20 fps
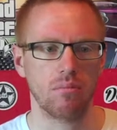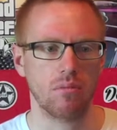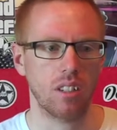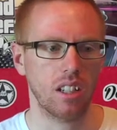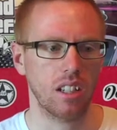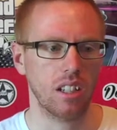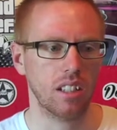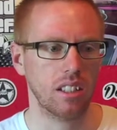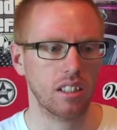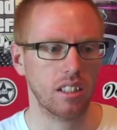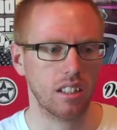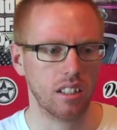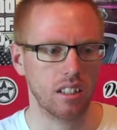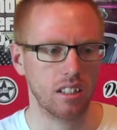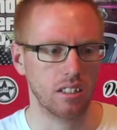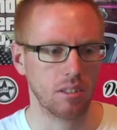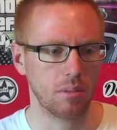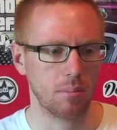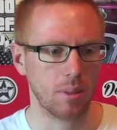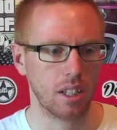really, and
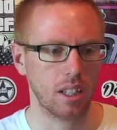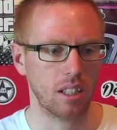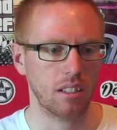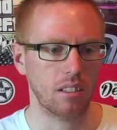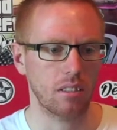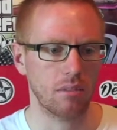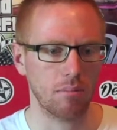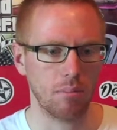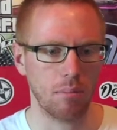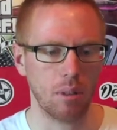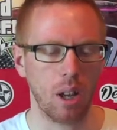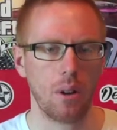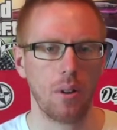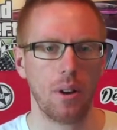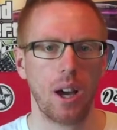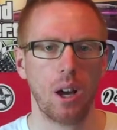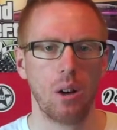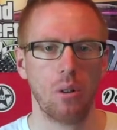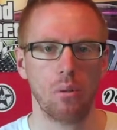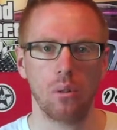there's a big
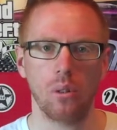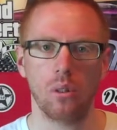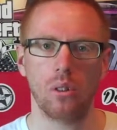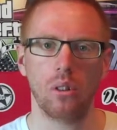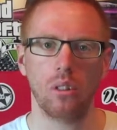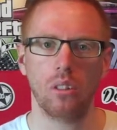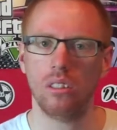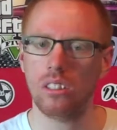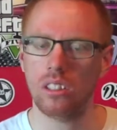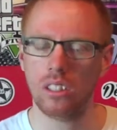blowout war.